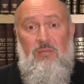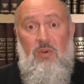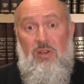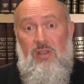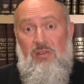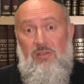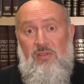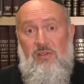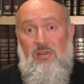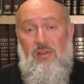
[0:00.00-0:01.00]

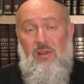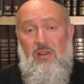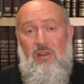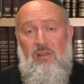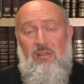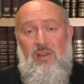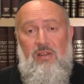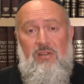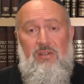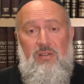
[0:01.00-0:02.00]
bodies
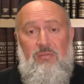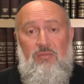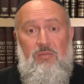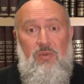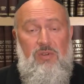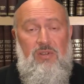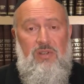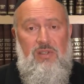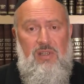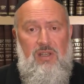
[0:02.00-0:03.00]
that promoted
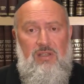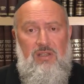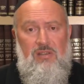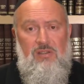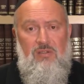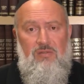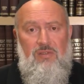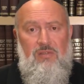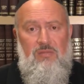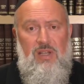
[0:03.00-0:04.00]
these ideas over
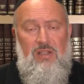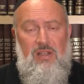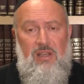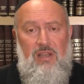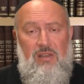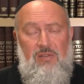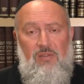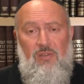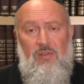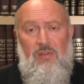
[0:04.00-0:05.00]
the many
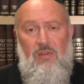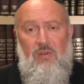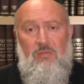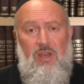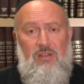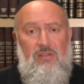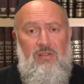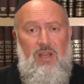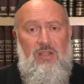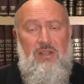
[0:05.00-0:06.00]
decades, going back to
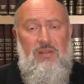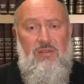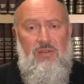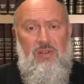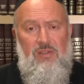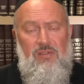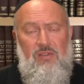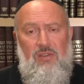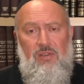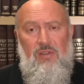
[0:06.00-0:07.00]
the 1930s.
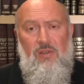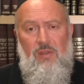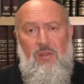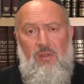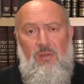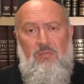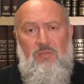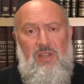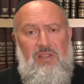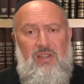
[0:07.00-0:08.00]

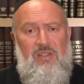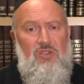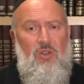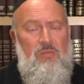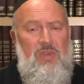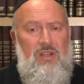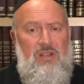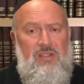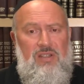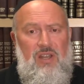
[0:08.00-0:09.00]
But that does not mean it
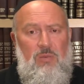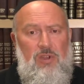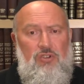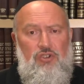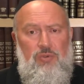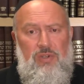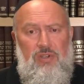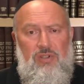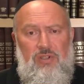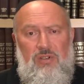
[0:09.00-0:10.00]
is in any way a
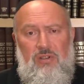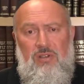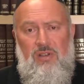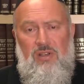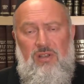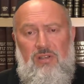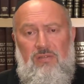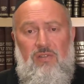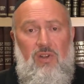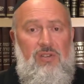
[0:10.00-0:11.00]
Jewish
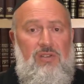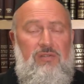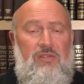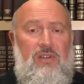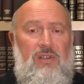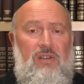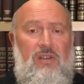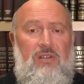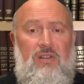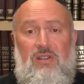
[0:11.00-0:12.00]
philosophy.
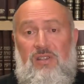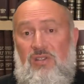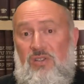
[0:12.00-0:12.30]
This